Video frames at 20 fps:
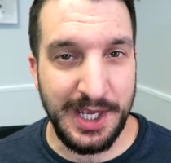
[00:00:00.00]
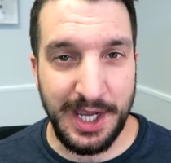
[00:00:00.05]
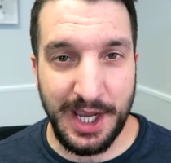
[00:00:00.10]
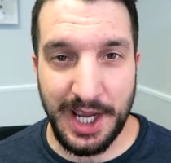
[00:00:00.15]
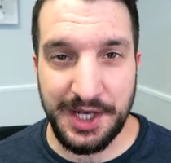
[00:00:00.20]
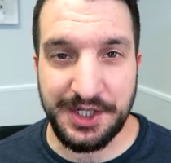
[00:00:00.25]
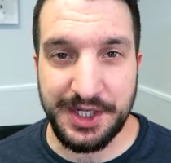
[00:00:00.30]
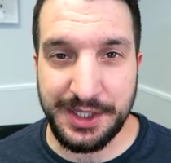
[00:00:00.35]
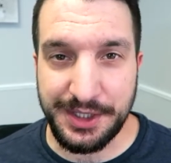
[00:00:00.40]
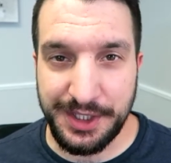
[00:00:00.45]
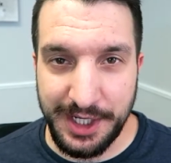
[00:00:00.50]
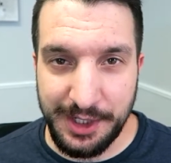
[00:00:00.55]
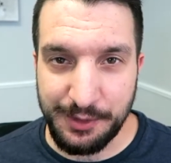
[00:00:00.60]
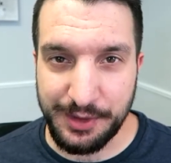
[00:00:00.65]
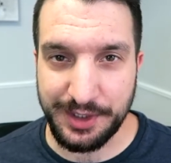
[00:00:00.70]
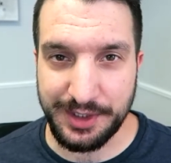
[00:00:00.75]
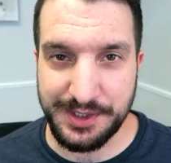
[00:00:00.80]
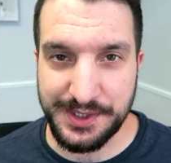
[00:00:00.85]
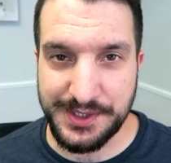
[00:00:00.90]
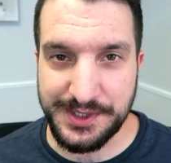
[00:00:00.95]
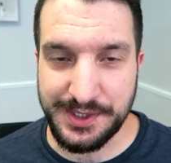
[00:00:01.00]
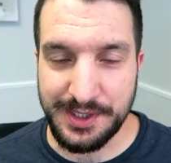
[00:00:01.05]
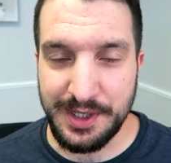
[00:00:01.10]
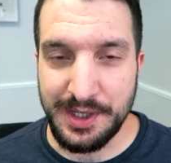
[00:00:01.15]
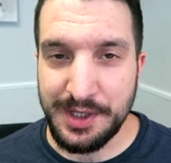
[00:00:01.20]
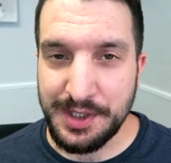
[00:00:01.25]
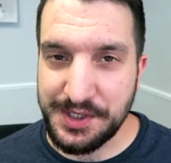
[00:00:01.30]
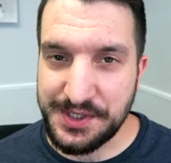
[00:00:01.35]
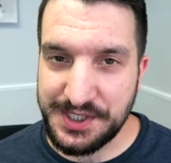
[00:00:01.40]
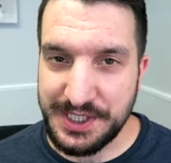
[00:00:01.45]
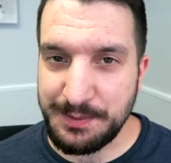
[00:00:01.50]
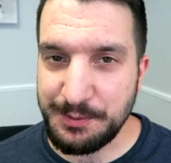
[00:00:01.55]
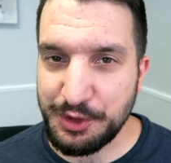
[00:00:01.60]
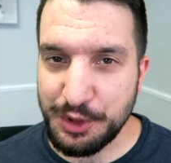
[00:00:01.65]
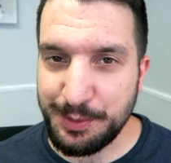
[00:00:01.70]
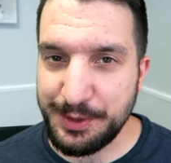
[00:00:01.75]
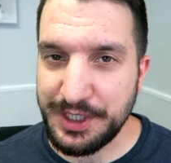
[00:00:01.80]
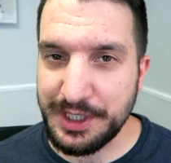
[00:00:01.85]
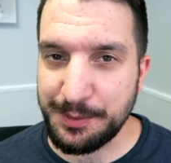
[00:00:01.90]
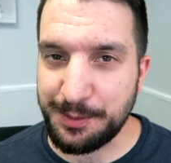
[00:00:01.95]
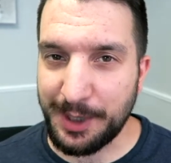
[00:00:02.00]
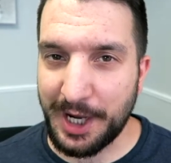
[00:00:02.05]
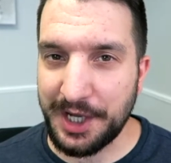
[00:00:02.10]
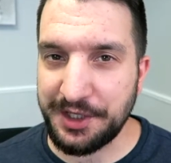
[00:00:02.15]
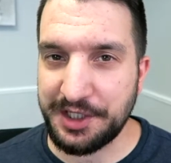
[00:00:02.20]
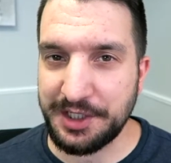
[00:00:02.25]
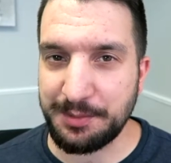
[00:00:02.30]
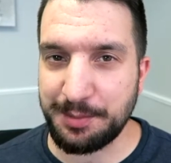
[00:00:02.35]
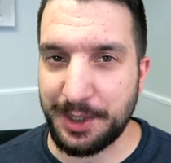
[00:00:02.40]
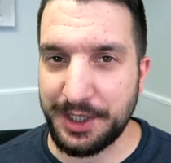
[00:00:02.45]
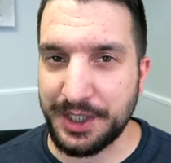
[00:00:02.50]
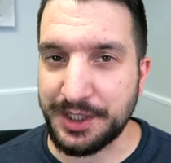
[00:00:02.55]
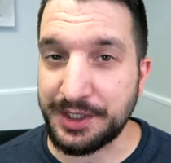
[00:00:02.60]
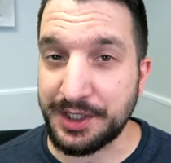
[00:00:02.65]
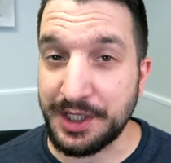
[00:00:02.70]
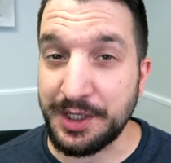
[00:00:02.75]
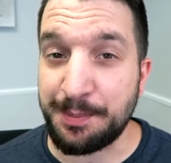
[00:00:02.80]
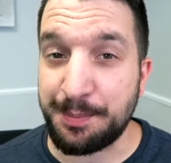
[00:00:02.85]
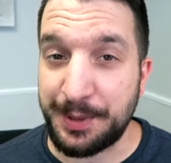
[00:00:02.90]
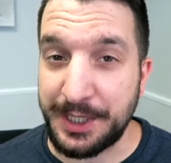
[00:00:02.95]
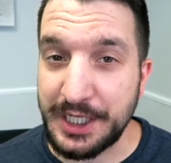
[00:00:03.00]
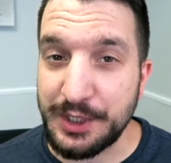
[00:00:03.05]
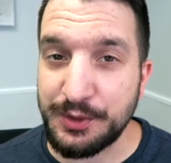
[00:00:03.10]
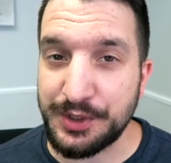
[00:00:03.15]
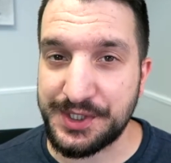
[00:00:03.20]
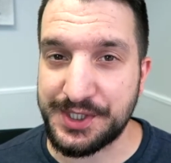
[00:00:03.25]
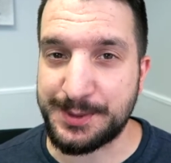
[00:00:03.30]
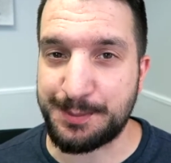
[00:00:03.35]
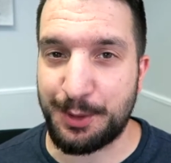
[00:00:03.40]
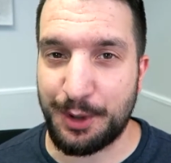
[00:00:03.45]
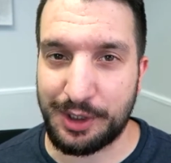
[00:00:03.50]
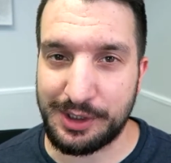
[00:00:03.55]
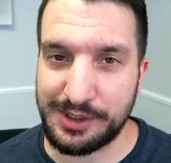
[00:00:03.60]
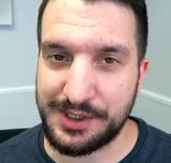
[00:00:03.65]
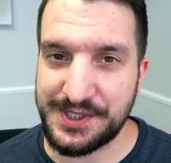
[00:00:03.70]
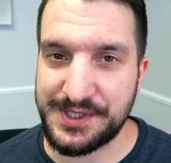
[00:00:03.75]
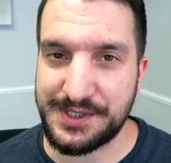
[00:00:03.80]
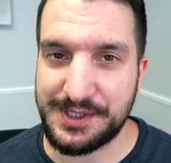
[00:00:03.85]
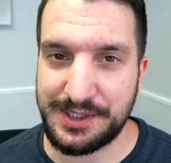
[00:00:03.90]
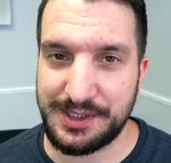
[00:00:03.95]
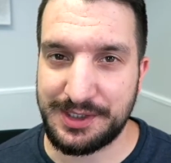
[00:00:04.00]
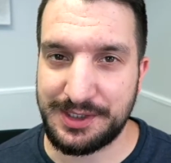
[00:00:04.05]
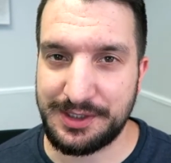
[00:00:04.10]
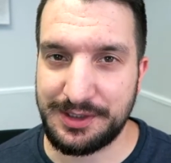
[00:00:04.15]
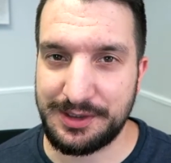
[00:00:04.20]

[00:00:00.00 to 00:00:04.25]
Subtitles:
and clerics seem to be abiding by an appearance policy?